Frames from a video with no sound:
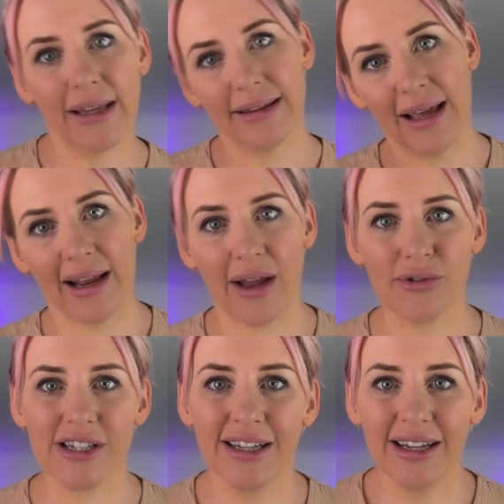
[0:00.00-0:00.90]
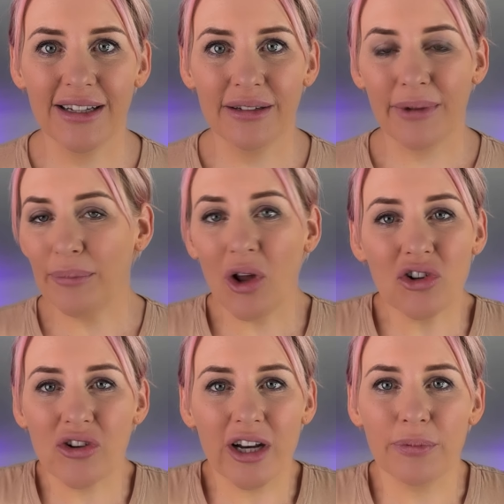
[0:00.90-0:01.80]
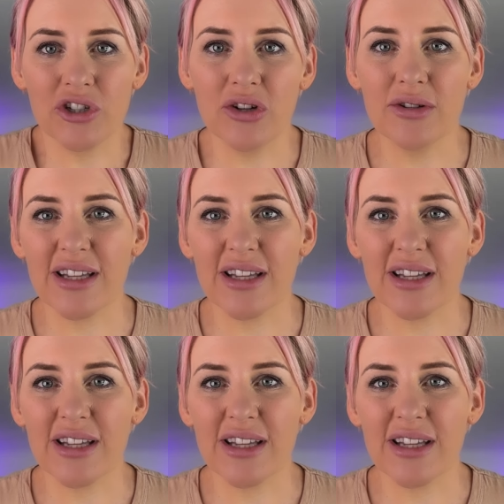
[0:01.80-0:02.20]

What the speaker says: and get out. I'm not trying to produce